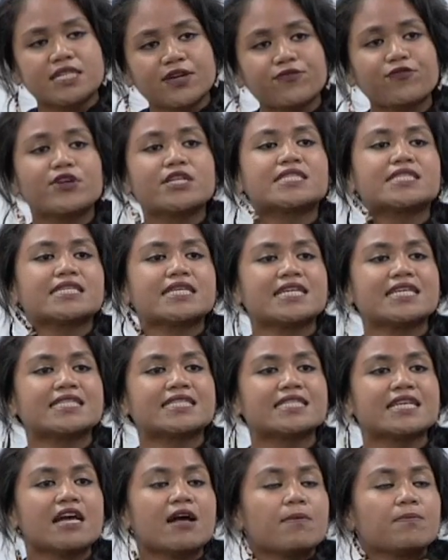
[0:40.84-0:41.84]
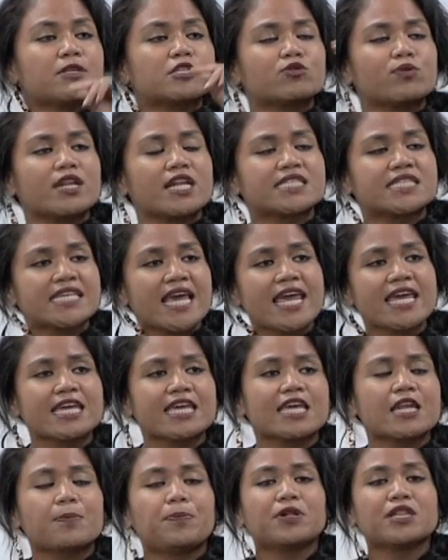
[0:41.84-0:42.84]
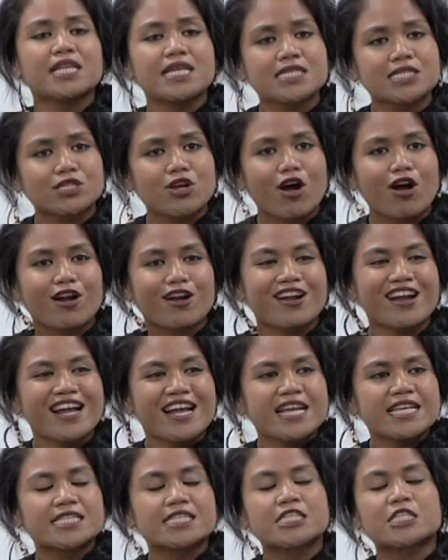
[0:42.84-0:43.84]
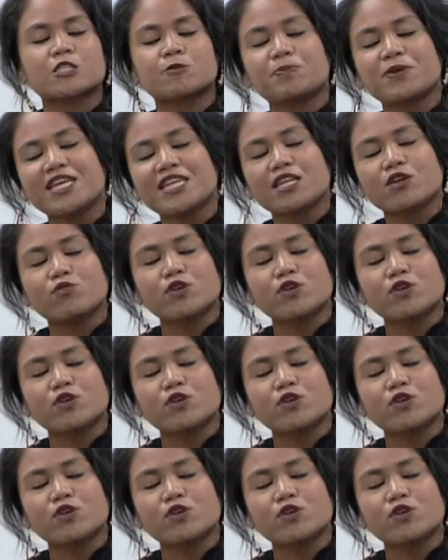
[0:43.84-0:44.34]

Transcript: difference is between a tank and a police car is the speed